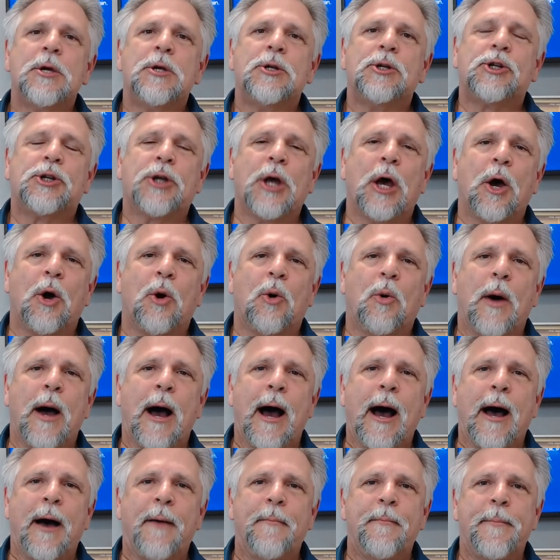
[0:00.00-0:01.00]
So
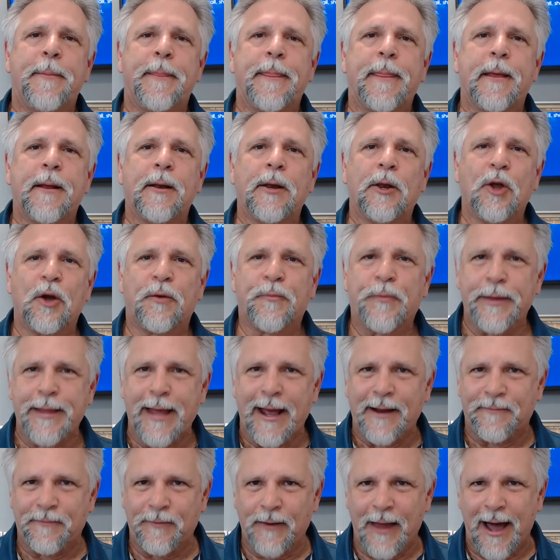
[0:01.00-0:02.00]
uh, look for
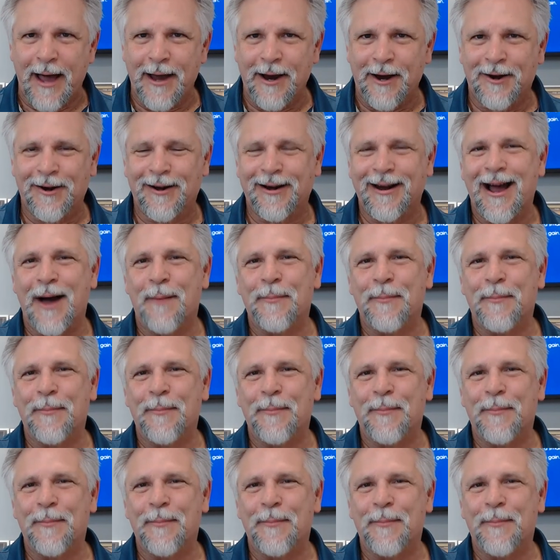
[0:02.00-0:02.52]
that flyer.